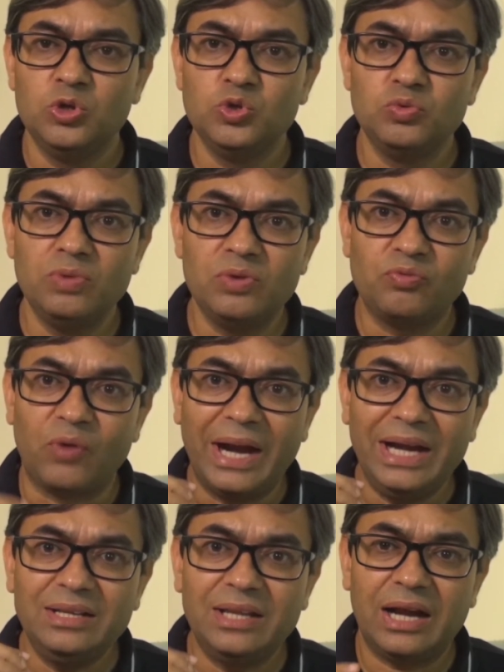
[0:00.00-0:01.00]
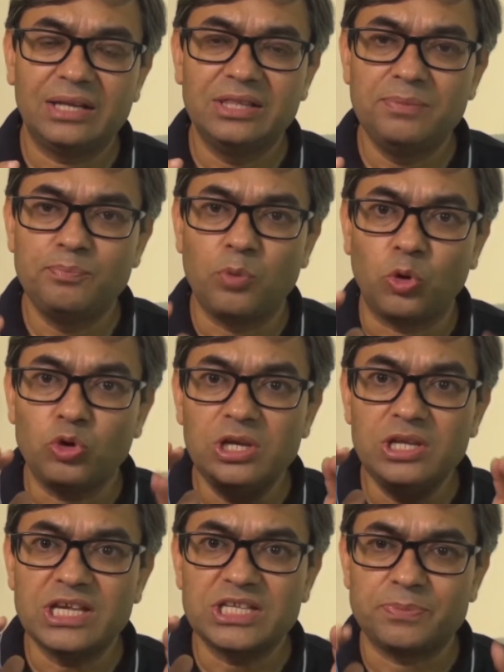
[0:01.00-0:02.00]
you will find that the
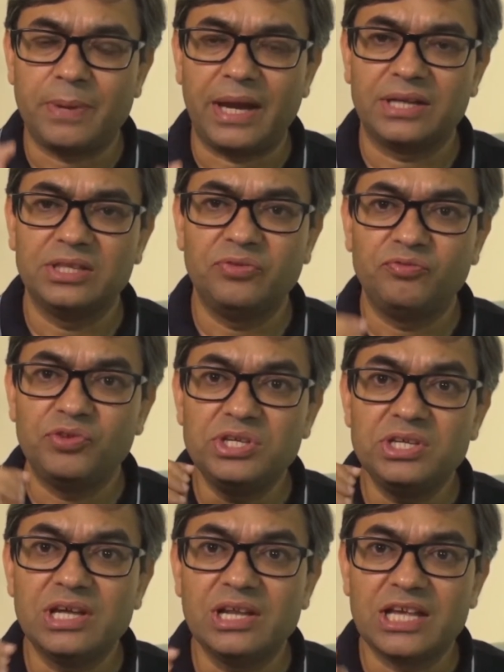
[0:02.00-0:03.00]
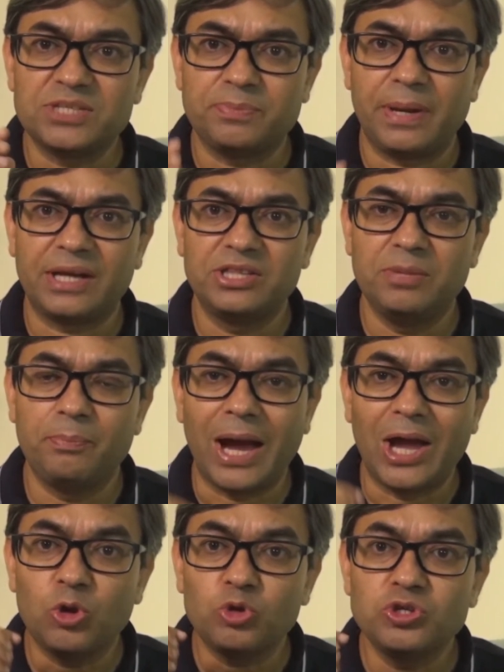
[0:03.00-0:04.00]
bodily aspect, the physical aspect, the
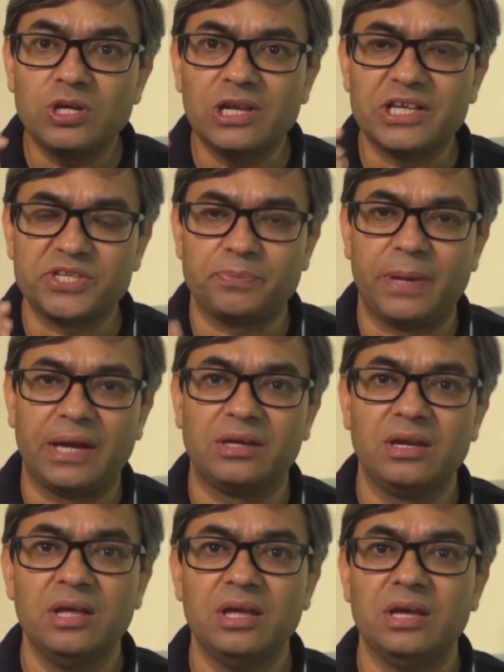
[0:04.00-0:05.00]
biological aspect